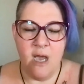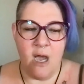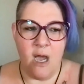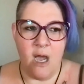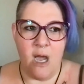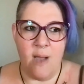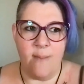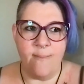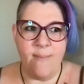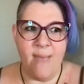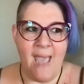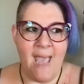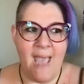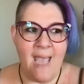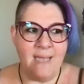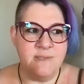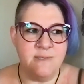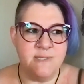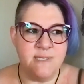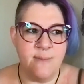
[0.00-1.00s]

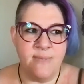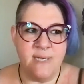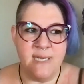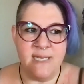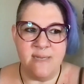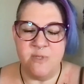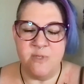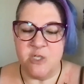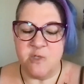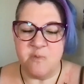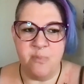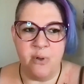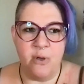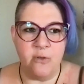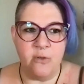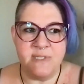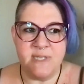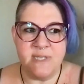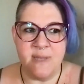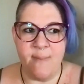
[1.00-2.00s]
And somebody just
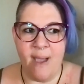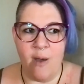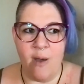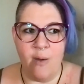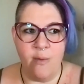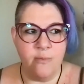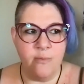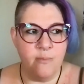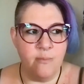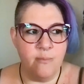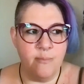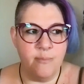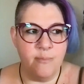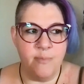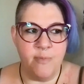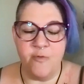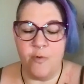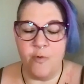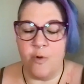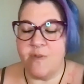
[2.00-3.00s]
pulls them out
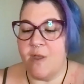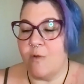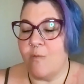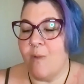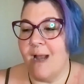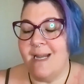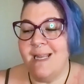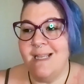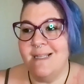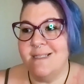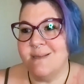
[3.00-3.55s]
before they're ready.